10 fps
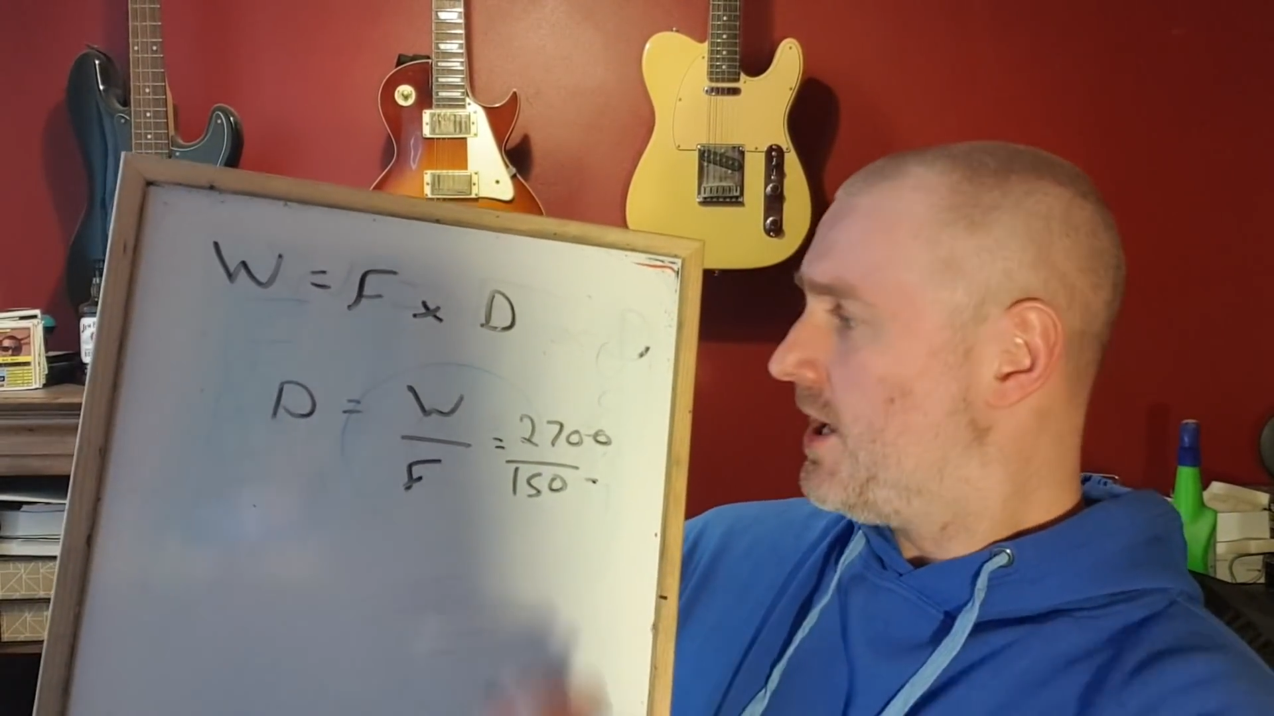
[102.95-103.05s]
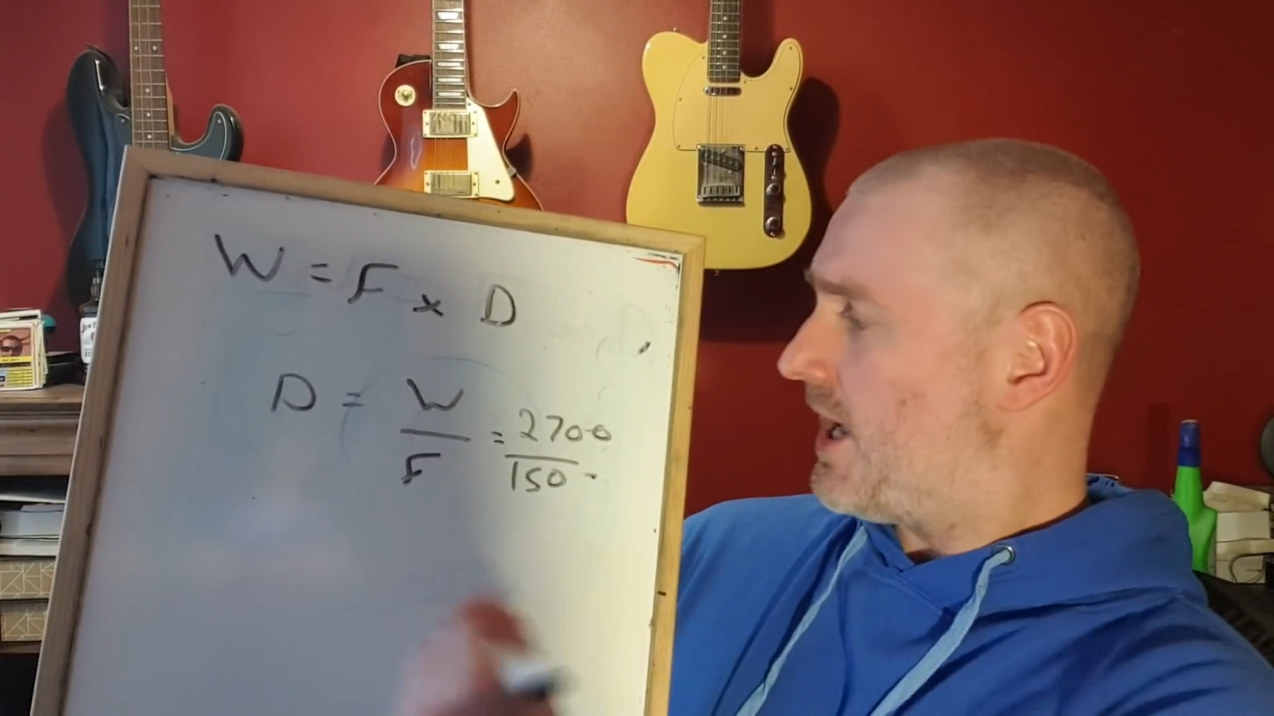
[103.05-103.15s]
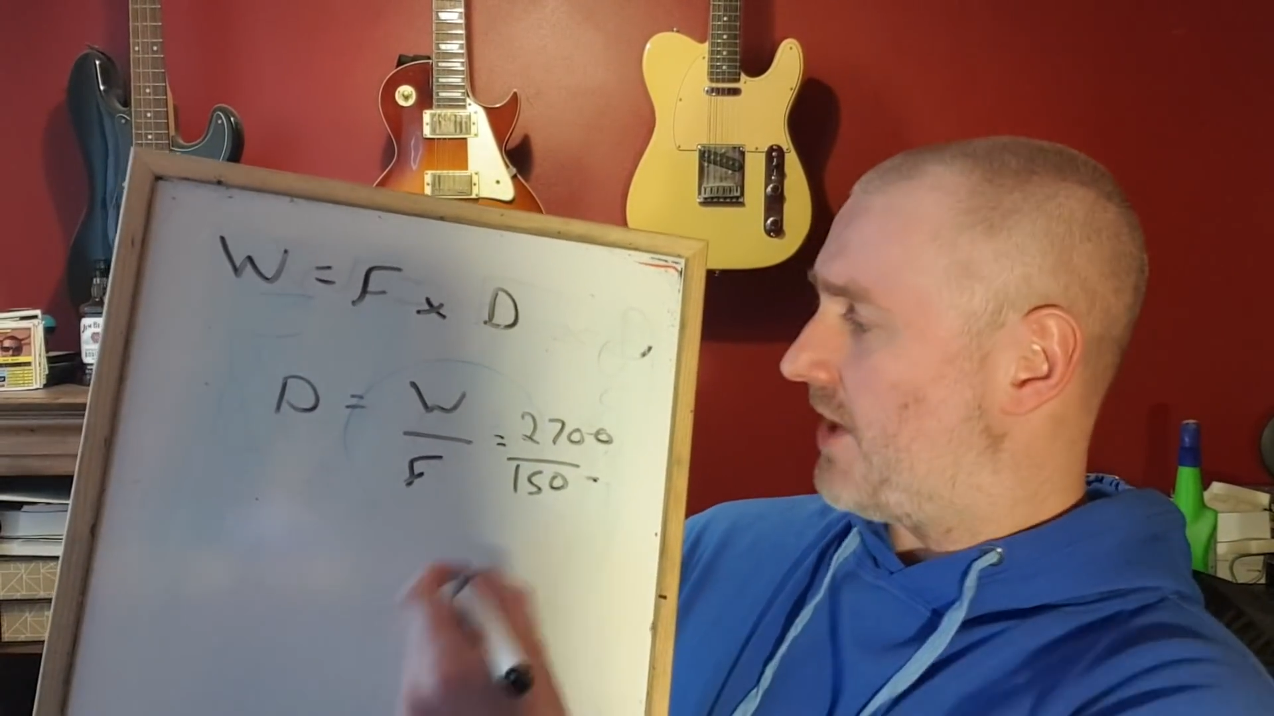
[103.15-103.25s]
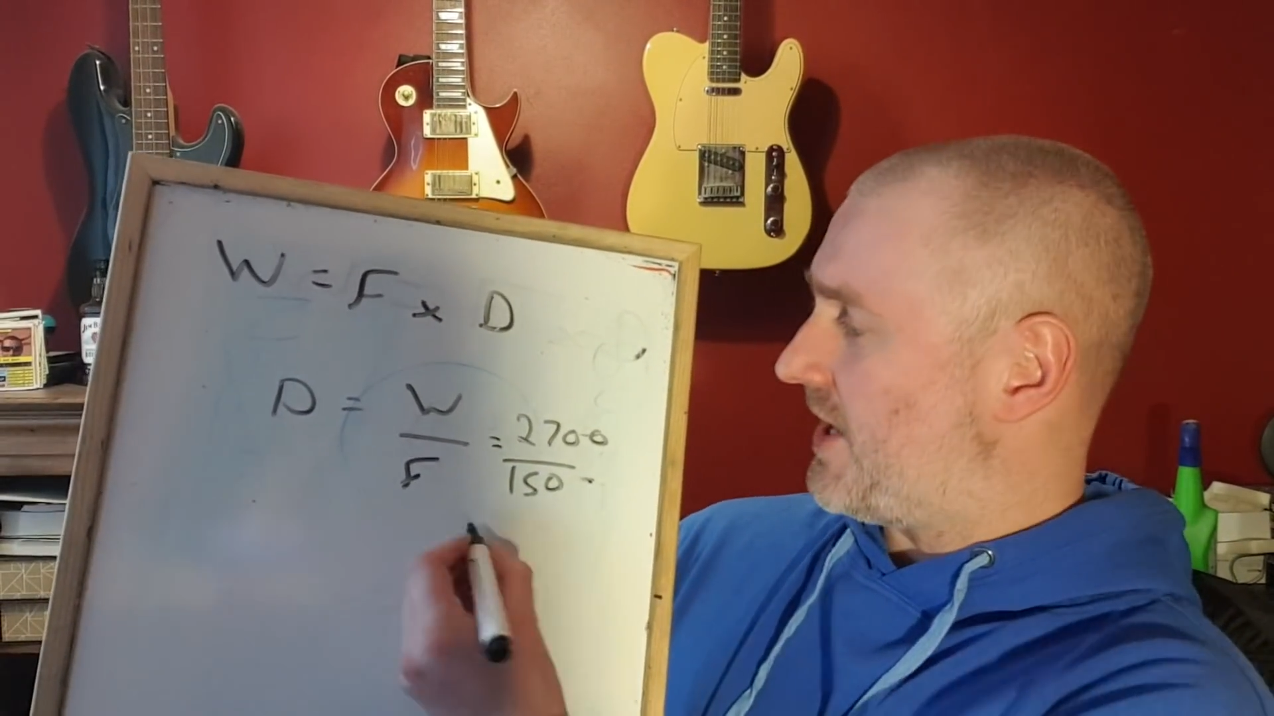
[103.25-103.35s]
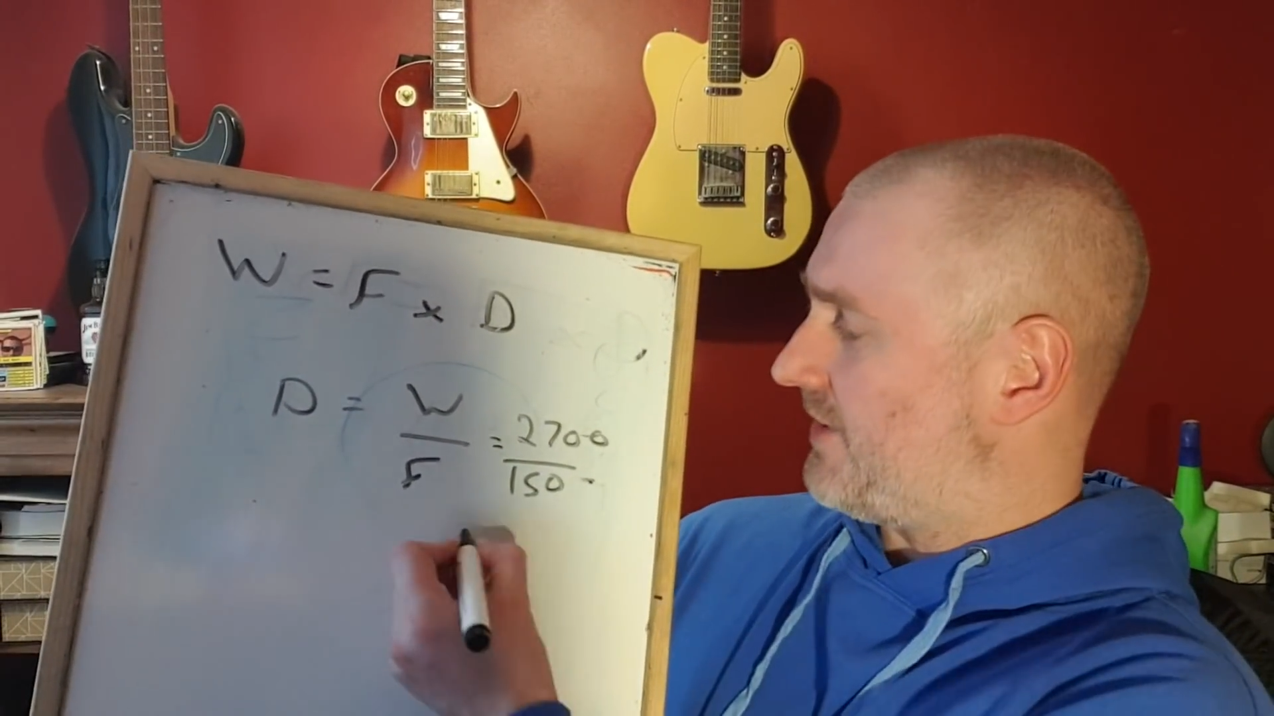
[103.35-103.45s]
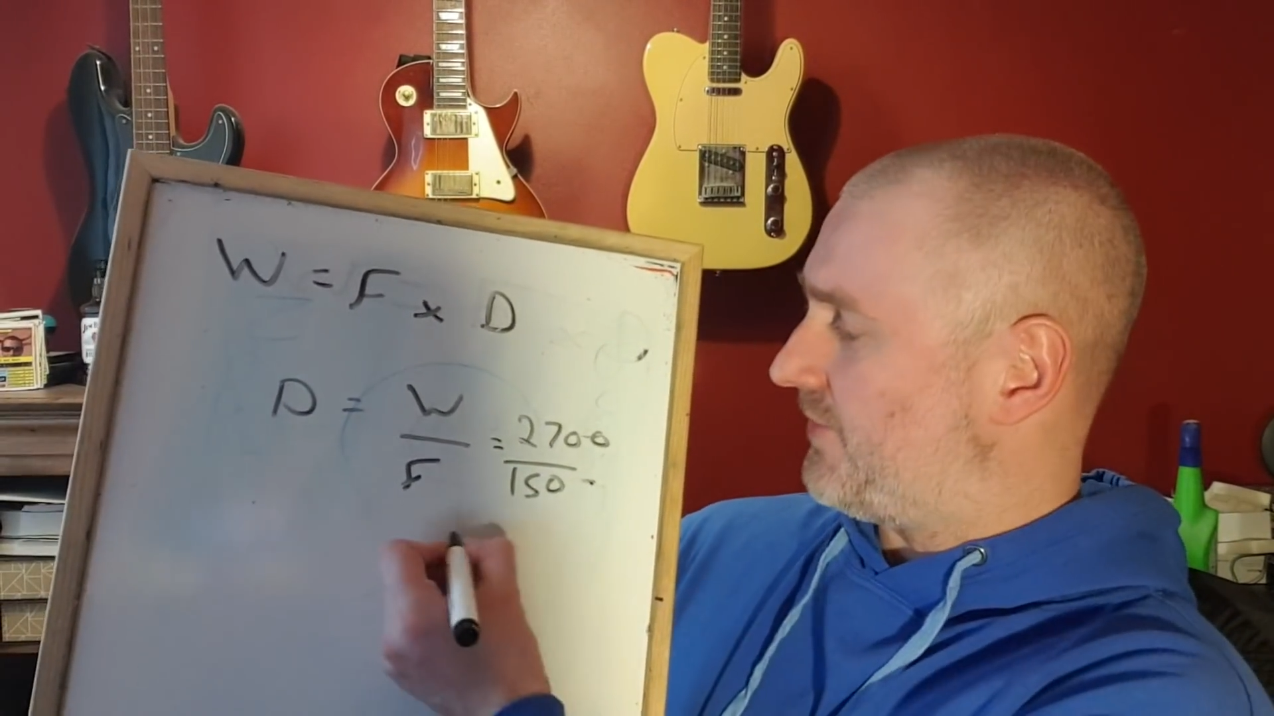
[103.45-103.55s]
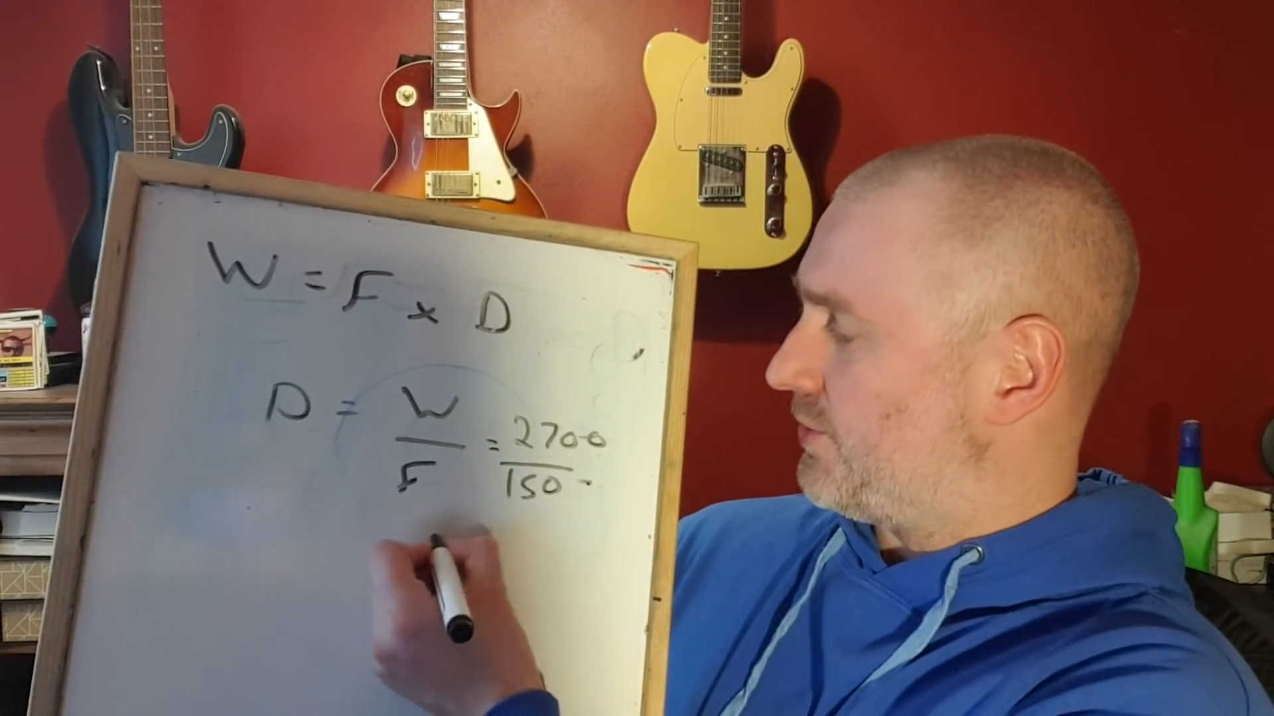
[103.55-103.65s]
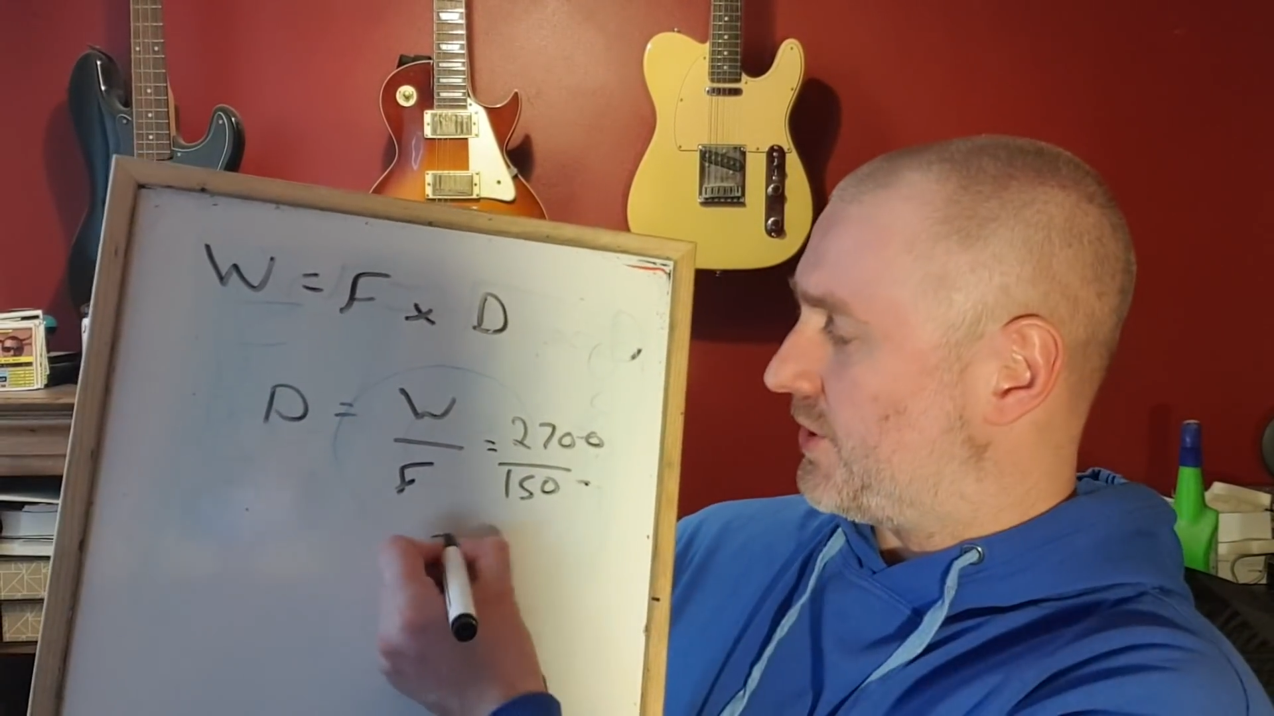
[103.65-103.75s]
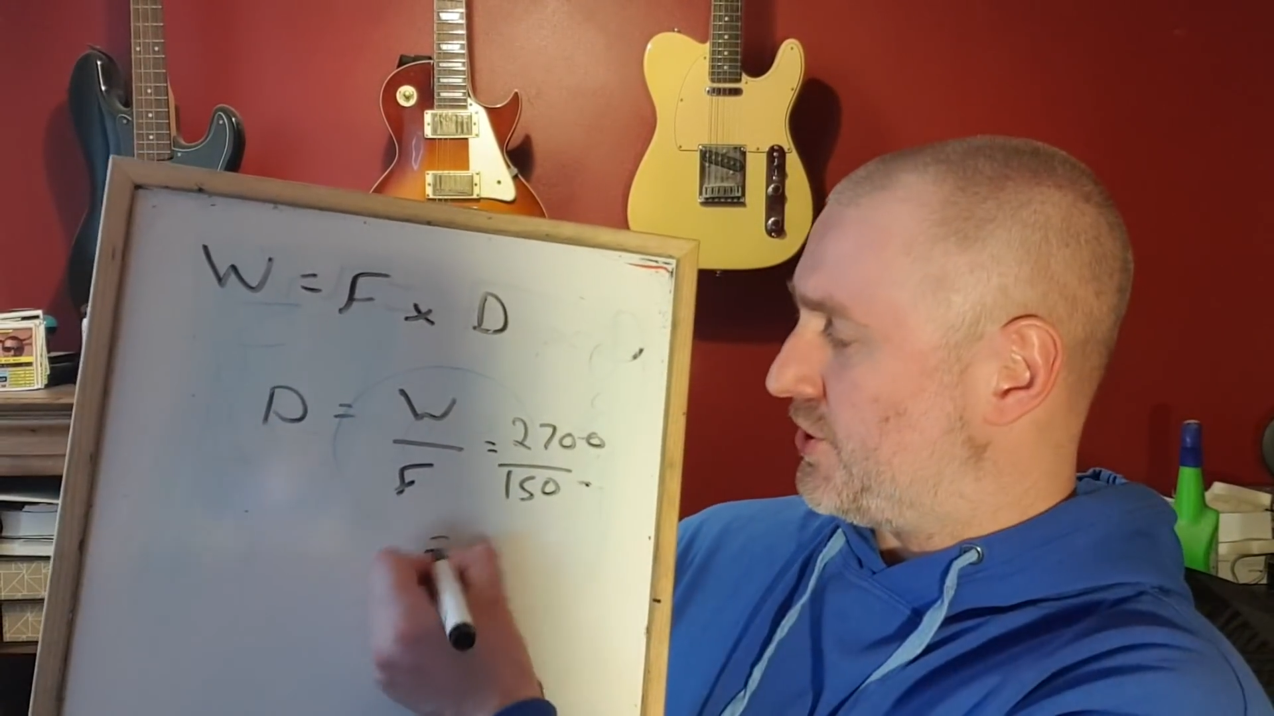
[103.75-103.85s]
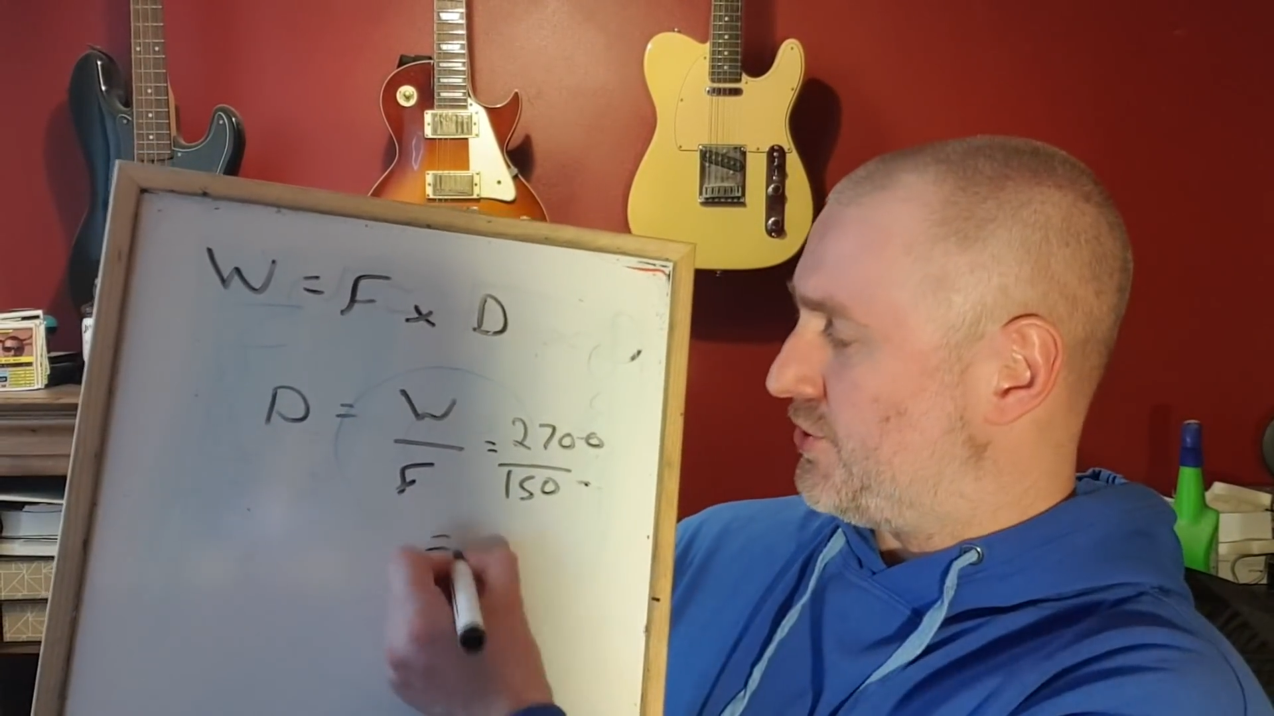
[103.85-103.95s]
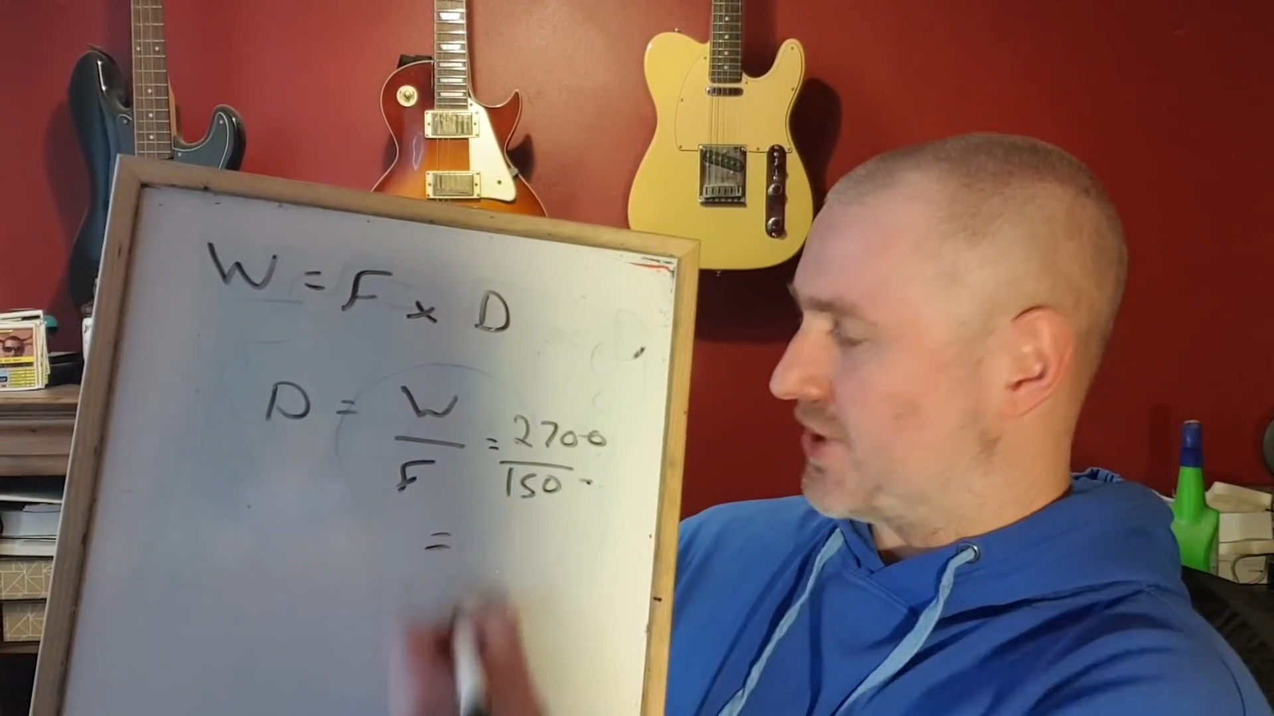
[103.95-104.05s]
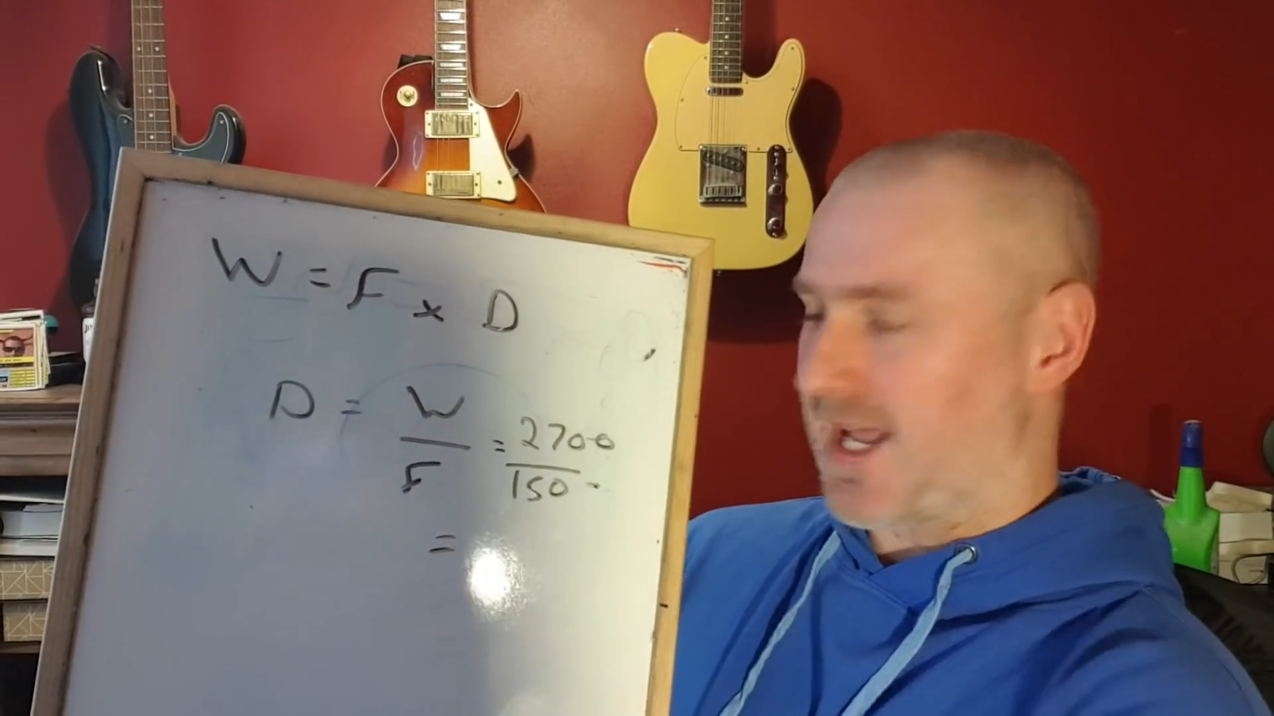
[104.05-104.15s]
And then if you can use your